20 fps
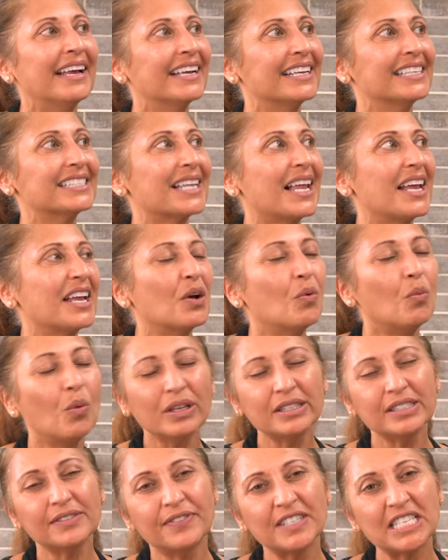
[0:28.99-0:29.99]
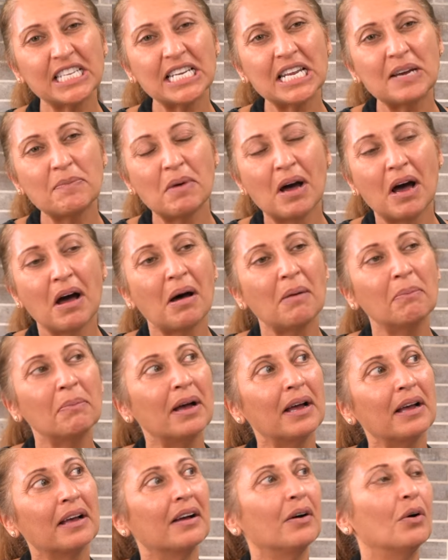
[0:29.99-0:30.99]
It's like, what's for dinner, Mom?
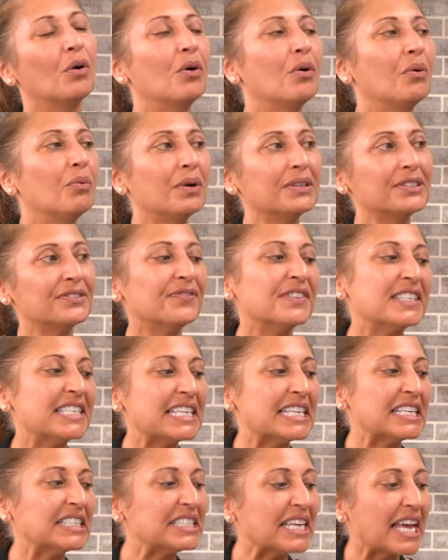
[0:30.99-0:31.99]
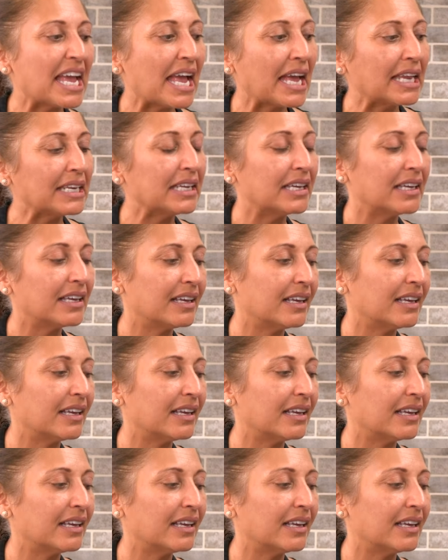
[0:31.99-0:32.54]
Or what's for dinner, Dad?